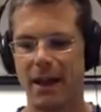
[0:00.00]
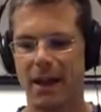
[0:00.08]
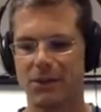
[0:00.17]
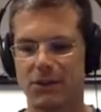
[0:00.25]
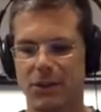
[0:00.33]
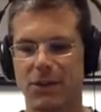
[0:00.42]

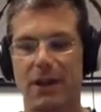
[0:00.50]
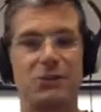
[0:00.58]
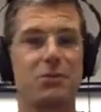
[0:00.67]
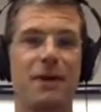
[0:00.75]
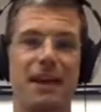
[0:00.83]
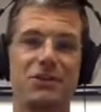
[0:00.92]
And so as
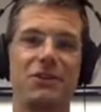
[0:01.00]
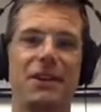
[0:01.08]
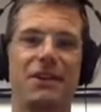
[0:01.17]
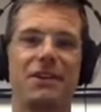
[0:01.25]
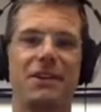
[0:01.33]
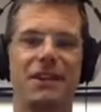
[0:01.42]
you imagine,
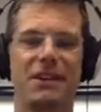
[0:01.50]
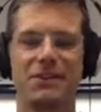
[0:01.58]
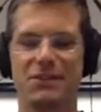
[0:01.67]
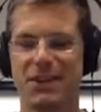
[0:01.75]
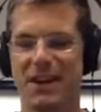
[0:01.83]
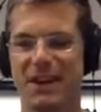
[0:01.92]
there
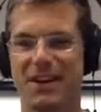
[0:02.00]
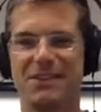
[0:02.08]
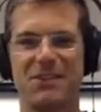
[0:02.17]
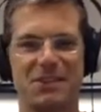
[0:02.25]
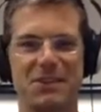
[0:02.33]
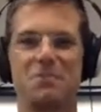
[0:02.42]
is a
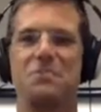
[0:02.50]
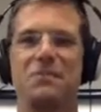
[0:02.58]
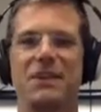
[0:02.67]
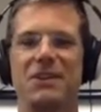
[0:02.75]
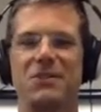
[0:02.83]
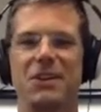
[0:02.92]
system
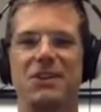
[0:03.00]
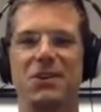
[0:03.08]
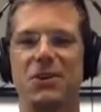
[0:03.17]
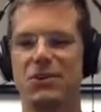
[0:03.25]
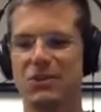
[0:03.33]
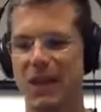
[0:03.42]
that you can
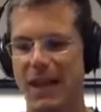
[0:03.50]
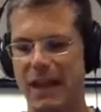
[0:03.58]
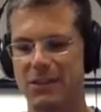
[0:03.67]
use.